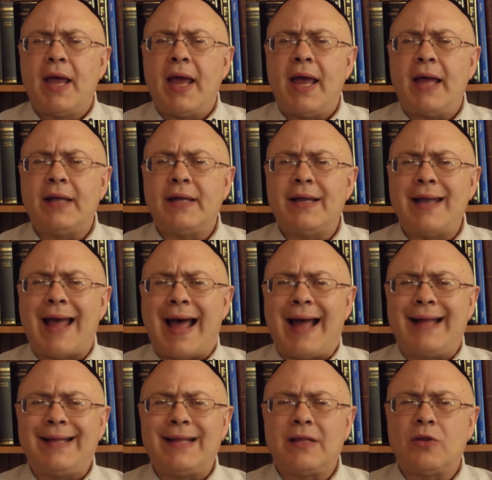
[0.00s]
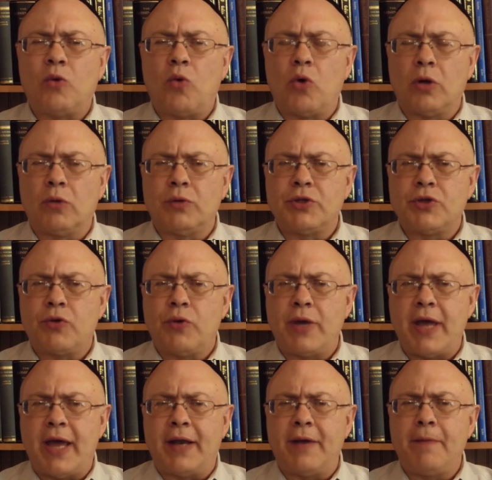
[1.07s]
had denied that the world was
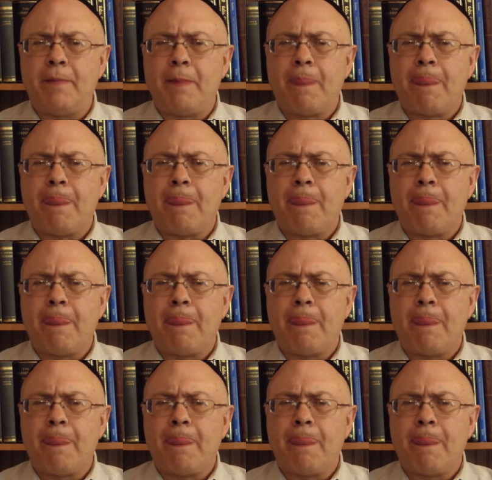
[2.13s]
created.